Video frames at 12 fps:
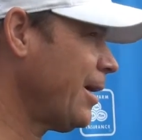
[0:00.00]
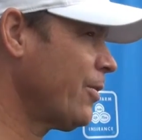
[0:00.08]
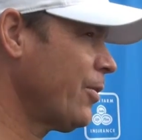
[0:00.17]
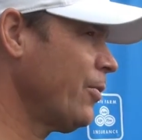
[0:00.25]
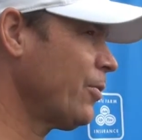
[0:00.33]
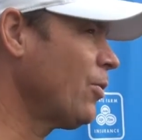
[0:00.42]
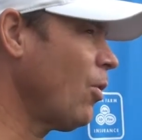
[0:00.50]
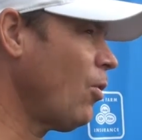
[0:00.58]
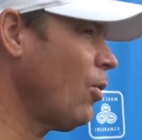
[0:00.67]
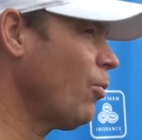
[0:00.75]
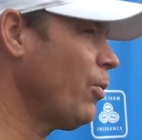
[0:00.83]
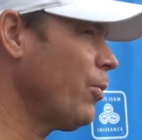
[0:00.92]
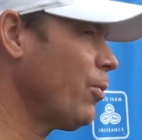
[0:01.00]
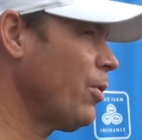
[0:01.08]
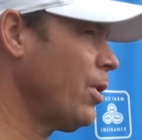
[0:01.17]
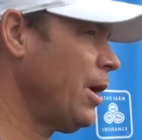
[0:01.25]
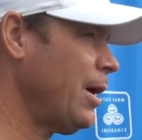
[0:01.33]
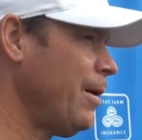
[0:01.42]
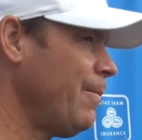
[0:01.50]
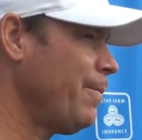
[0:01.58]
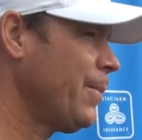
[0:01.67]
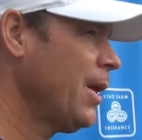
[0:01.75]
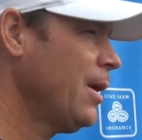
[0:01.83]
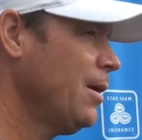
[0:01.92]
I agree with Noah. We
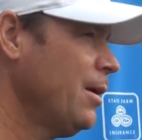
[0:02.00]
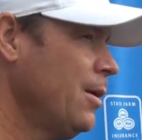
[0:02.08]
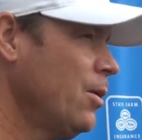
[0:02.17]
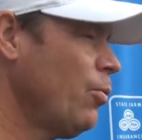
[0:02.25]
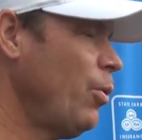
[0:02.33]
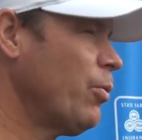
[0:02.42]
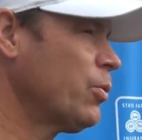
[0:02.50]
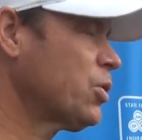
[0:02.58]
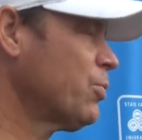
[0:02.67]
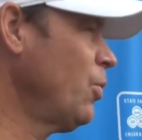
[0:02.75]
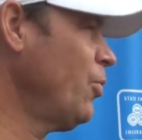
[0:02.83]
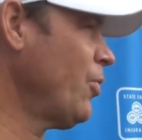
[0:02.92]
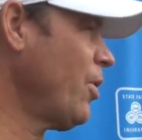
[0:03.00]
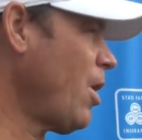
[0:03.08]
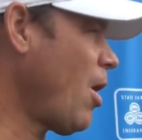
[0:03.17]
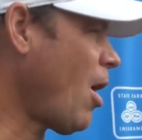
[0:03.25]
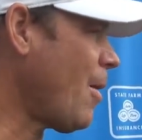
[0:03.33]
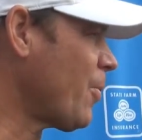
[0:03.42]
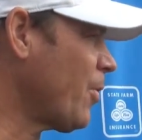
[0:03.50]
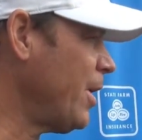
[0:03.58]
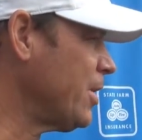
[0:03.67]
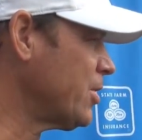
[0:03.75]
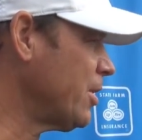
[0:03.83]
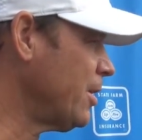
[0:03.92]
were smoother in our
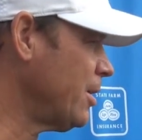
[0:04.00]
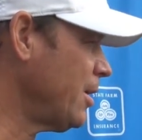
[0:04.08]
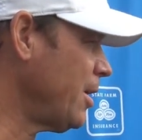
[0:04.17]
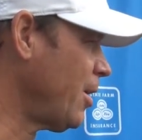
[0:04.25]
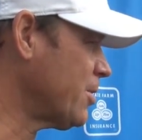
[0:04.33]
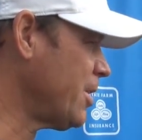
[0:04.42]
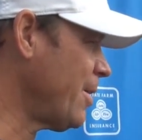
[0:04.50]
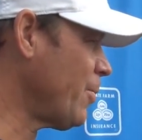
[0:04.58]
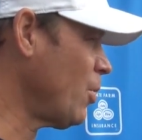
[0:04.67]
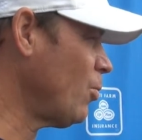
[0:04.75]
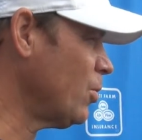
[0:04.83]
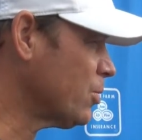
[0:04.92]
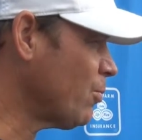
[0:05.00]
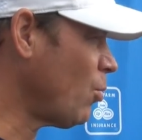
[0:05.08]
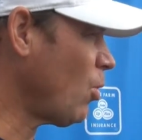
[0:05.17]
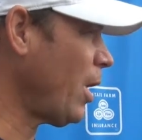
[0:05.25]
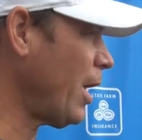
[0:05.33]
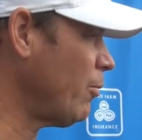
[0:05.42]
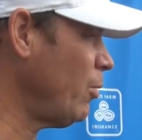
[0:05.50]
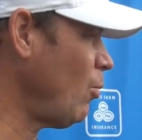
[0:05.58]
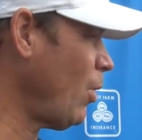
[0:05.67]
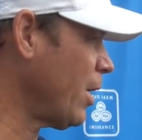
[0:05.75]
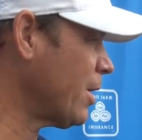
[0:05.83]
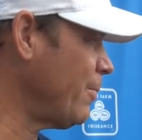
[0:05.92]
operation, and our tempo was more like we
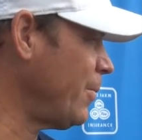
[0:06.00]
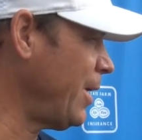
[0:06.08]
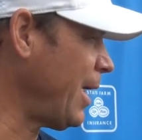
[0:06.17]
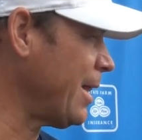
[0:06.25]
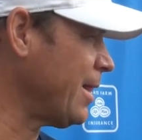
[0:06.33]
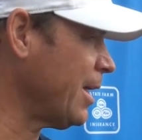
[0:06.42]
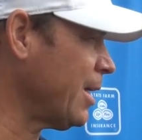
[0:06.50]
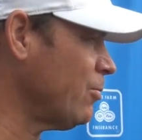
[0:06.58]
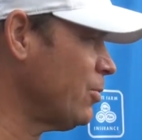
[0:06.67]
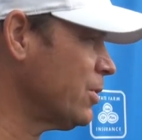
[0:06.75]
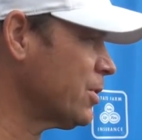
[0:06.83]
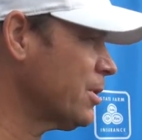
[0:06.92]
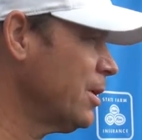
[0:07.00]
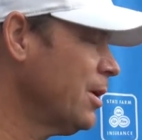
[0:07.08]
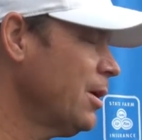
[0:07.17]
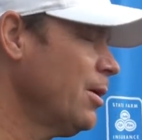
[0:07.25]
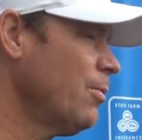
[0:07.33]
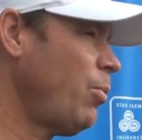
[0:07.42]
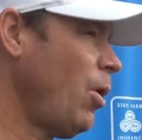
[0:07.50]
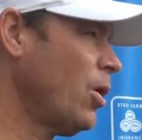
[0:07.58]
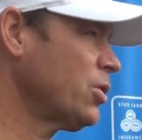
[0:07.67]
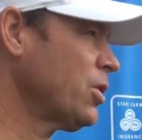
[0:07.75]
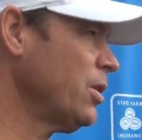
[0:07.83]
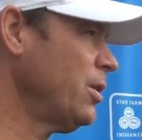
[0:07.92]
wanted to be. And I think it was
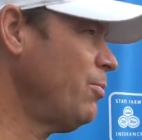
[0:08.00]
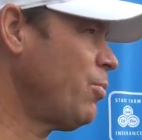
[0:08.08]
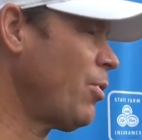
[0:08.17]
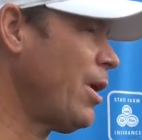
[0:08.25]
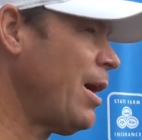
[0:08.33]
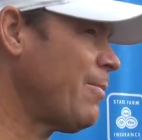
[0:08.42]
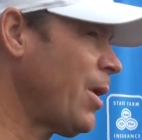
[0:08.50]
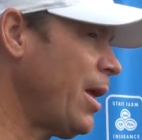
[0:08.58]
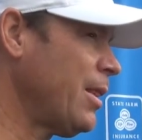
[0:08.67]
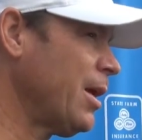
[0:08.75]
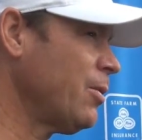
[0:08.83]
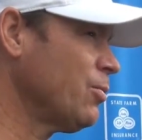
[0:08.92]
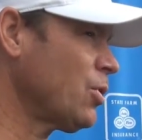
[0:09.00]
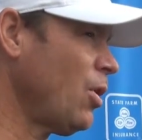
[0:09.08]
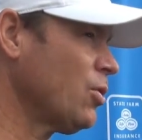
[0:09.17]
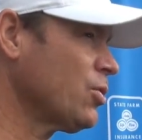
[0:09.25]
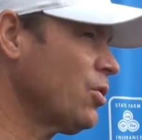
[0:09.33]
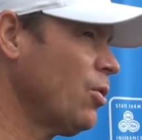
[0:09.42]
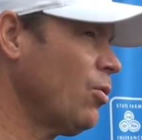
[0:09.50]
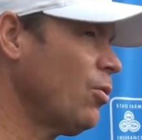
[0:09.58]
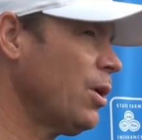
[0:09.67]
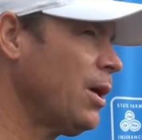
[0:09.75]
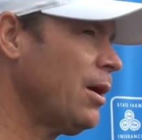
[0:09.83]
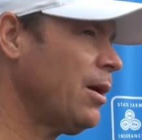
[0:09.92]
partially Brett, but I think it was also
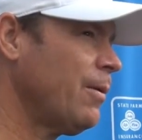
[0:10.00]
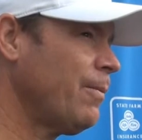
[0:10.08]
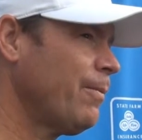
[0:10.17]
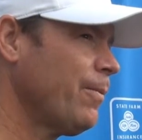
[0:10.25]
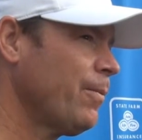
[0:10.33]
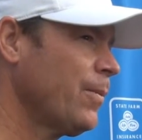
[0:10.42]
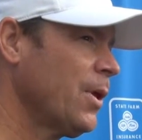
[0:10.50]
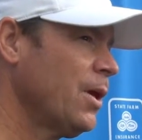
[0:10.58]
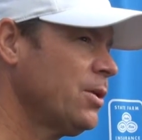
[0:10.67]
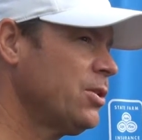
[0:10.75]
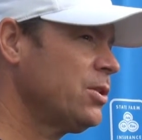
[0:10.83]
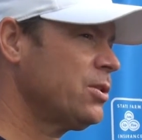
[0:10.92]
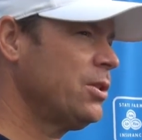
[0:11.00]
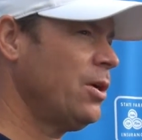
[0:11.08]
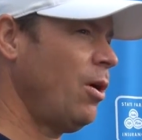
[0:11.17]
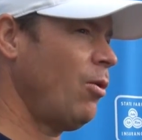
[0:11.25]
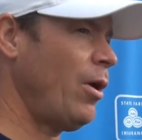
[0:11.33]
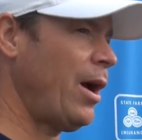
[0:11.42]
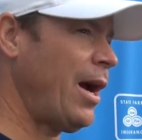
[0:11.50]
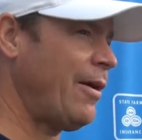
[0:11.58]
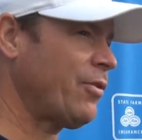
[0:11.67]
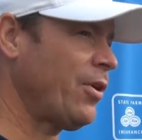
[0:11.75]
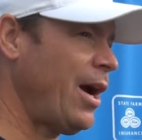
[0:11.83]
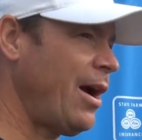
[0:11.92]
just, you know,
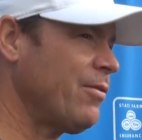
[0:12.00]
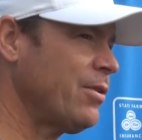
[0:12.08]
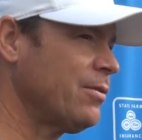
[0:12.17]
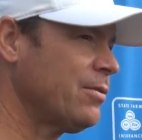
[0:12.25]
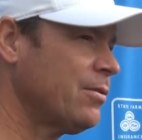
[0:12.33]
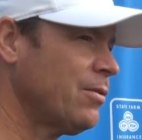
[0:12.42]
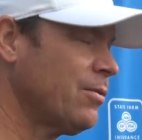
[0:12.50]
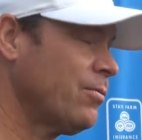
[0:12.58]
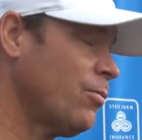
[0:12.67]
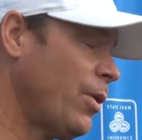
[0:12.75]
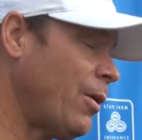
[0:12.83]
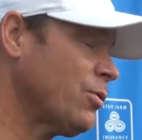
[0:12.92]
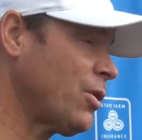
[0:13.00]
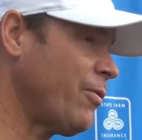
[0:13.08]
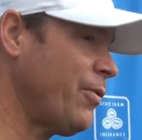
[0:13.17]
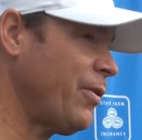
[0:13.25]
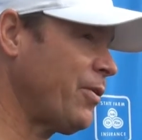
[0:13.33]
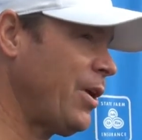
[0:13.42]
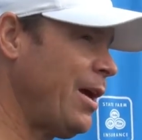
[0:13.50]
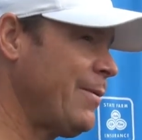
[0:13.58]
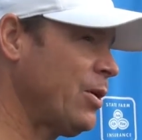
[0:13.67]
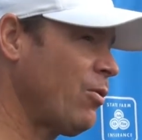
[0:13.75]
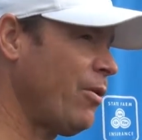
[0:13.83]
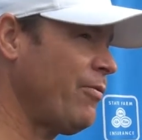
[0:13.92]
after having, that was our fifth game,
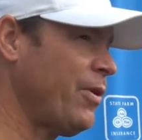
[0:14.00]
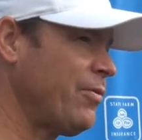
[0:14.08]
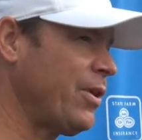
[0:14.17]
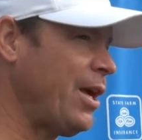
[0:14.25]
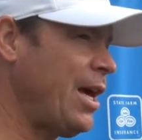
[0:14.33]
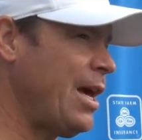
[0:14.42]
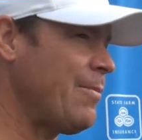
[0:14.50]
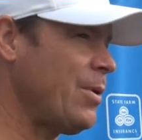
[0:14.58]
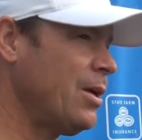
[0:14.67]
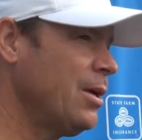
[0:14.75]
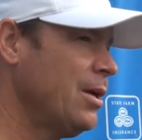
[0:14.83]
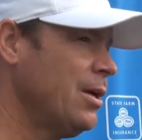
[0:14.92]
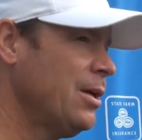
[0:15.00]
into our fifth game, and